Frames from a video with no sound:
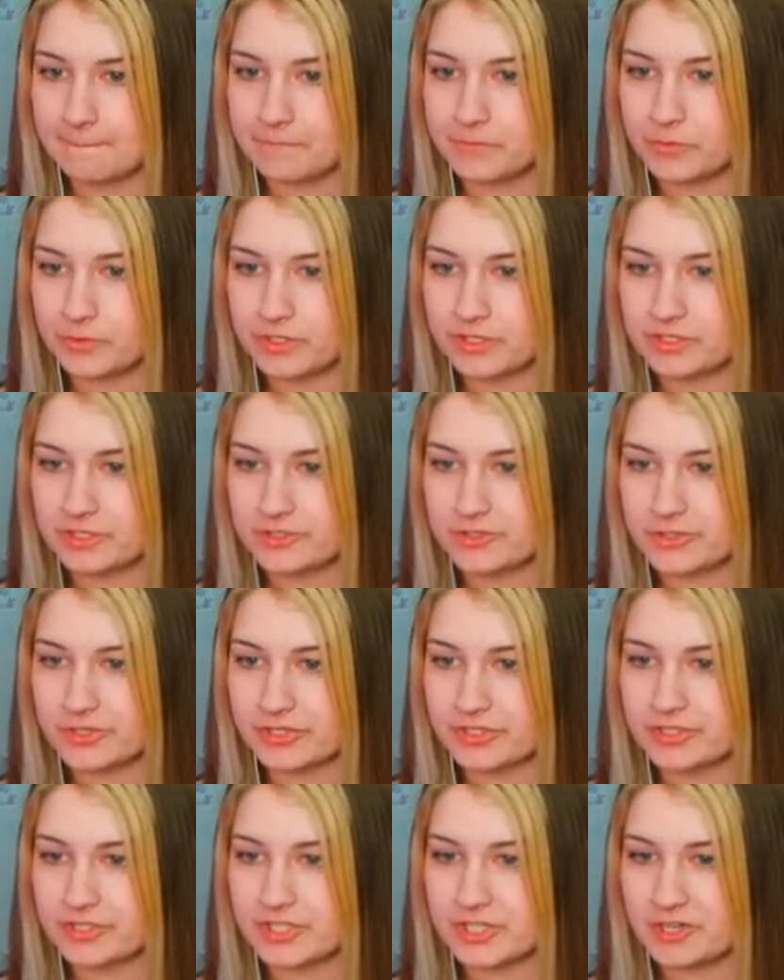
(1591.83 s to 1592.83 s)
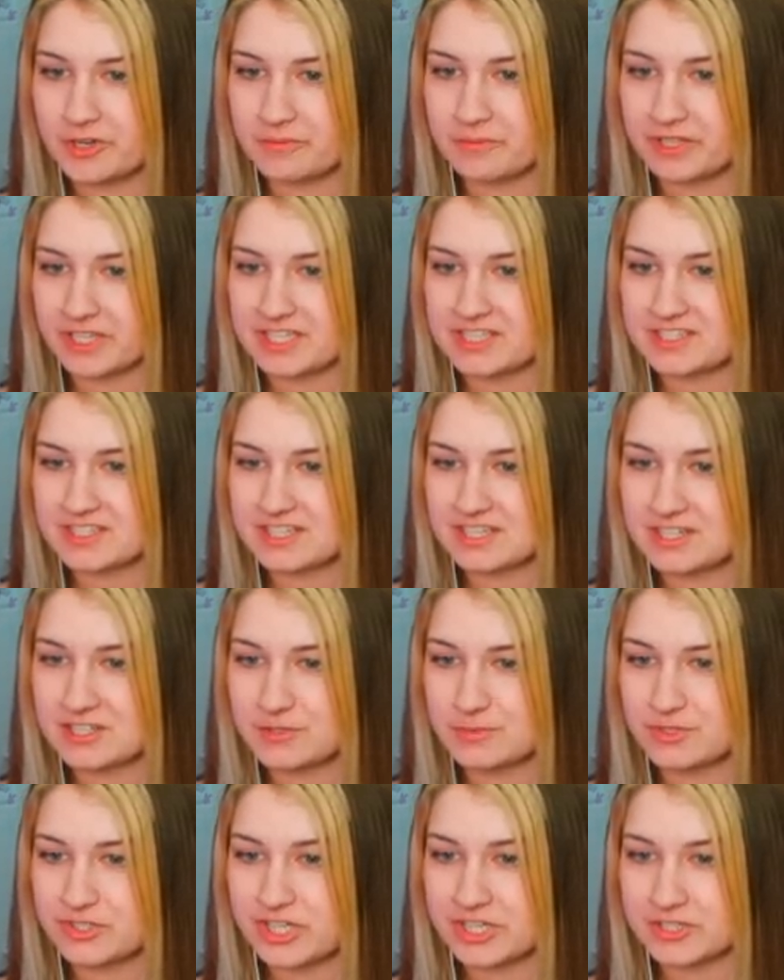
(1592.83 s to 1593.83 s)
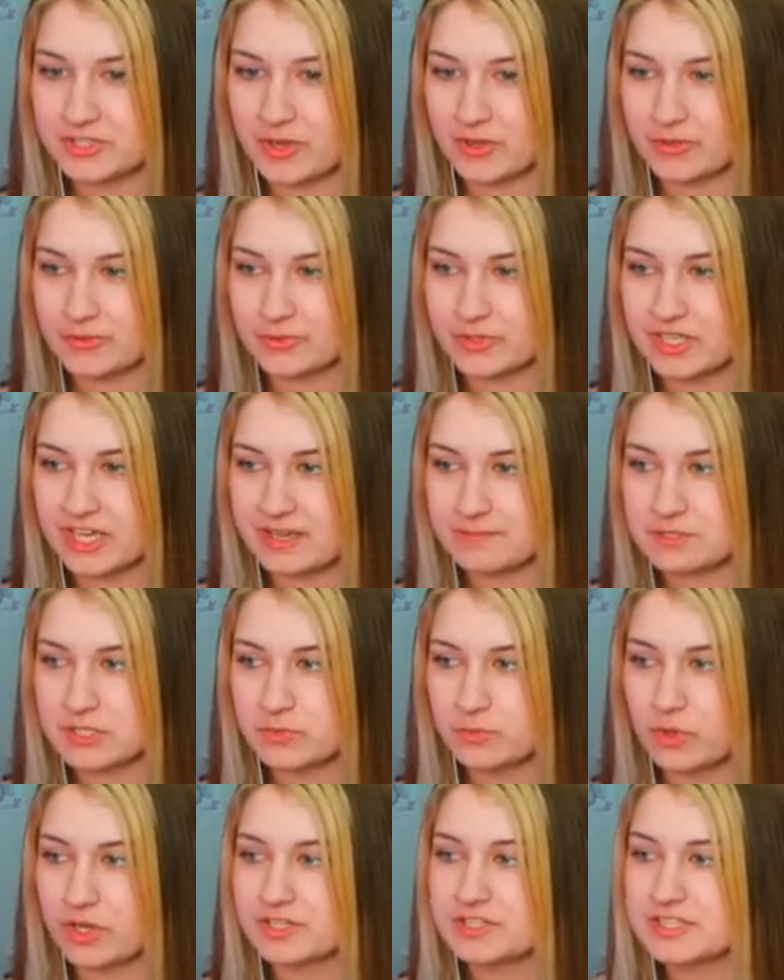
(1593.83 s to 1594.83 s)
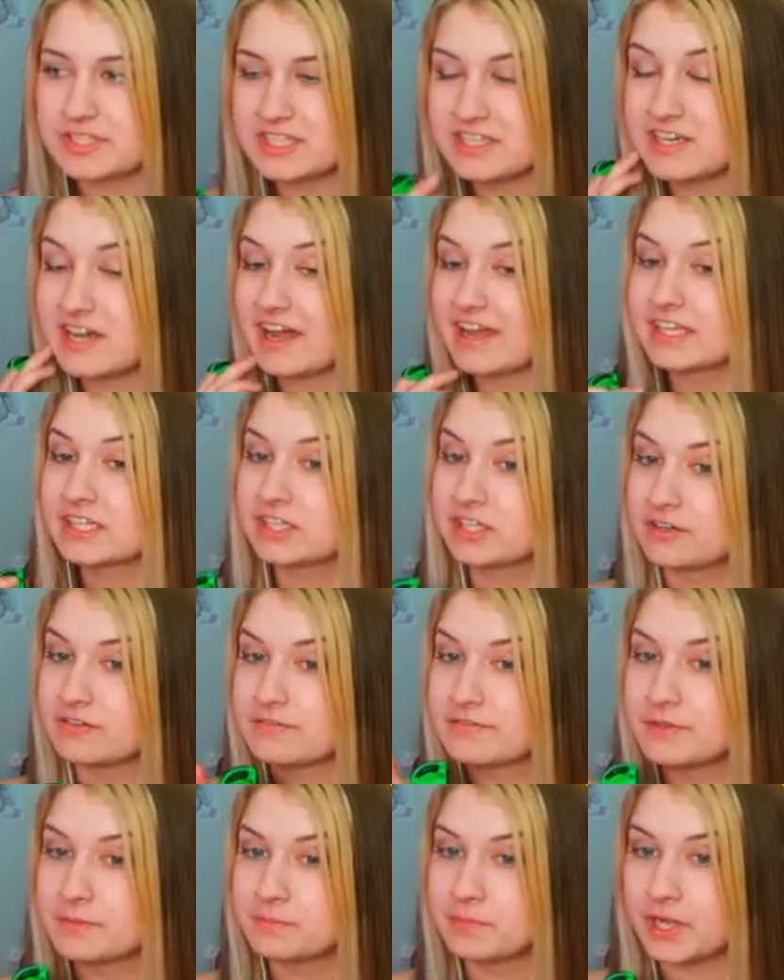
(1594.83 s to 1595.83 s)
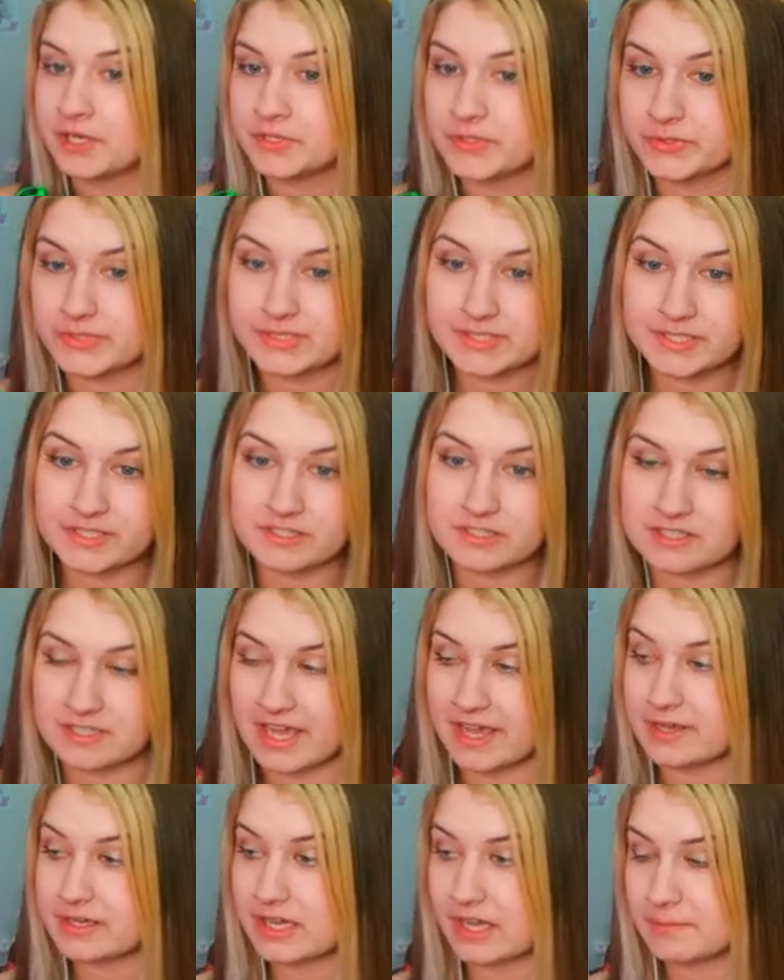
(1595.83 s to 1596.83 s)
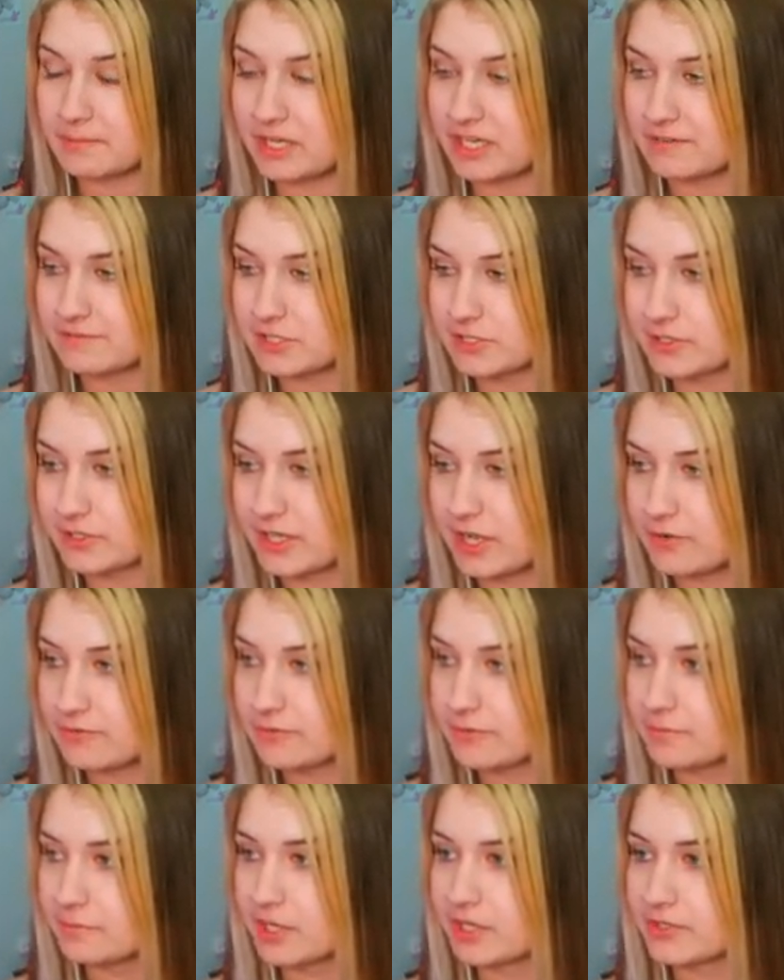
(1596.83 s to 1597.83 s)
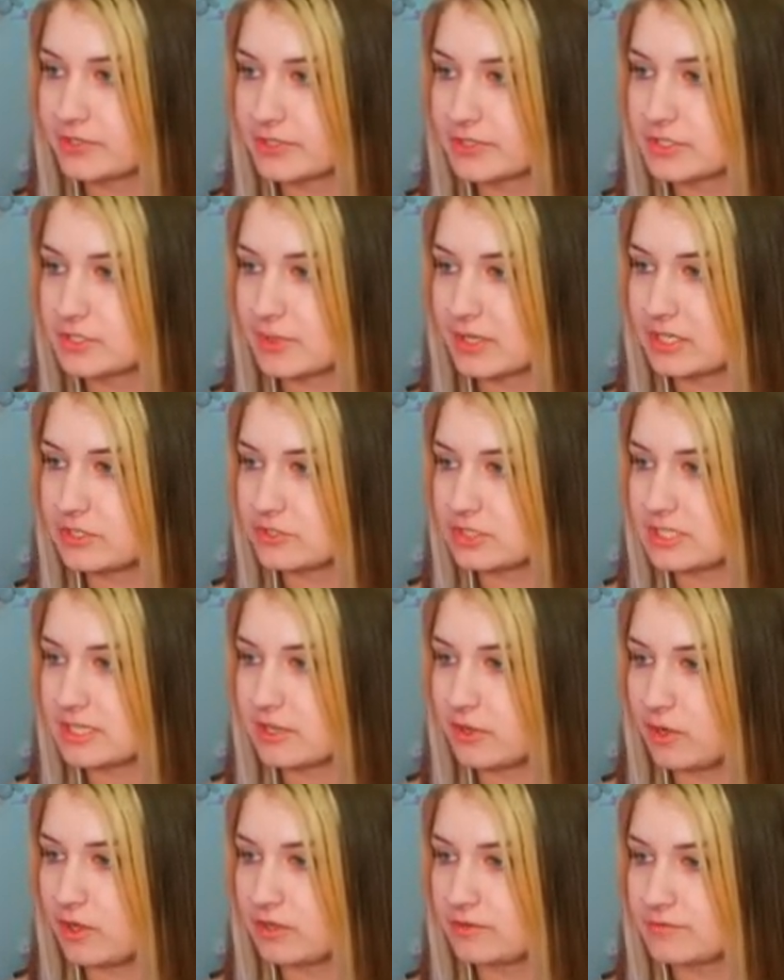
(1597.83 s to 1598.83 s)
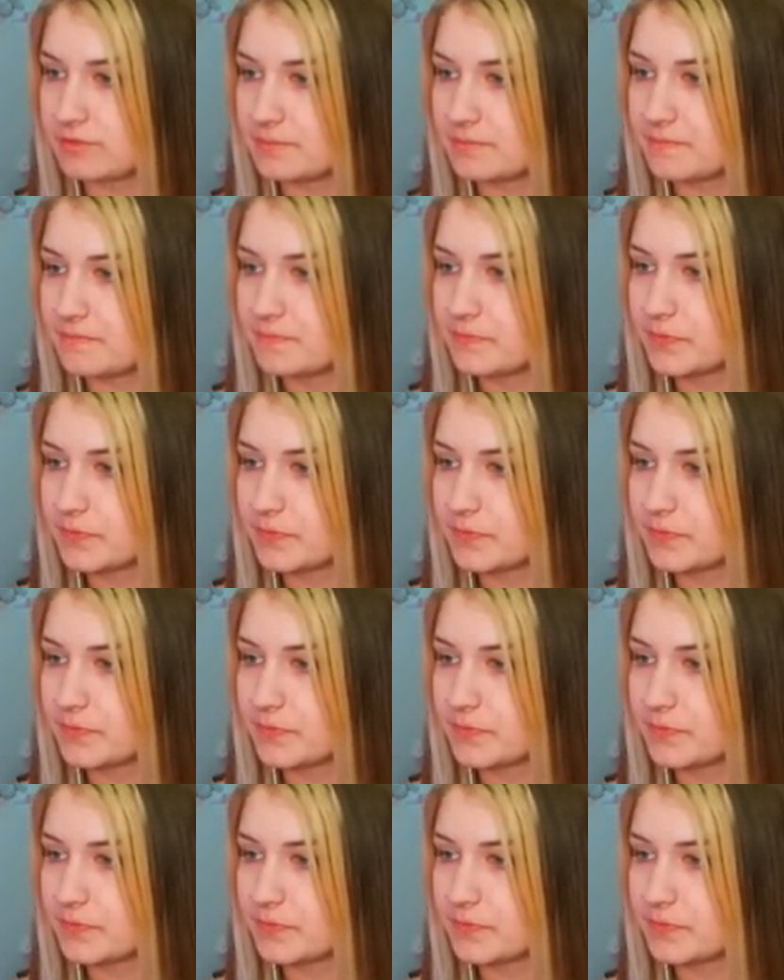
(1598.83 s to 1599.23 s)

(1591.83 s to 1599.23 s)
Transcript: Ordered a trilogy on PlayStation, which has all three games in one. See, I love the bundles. I, I might have to look out for bundles so I can just get all of them.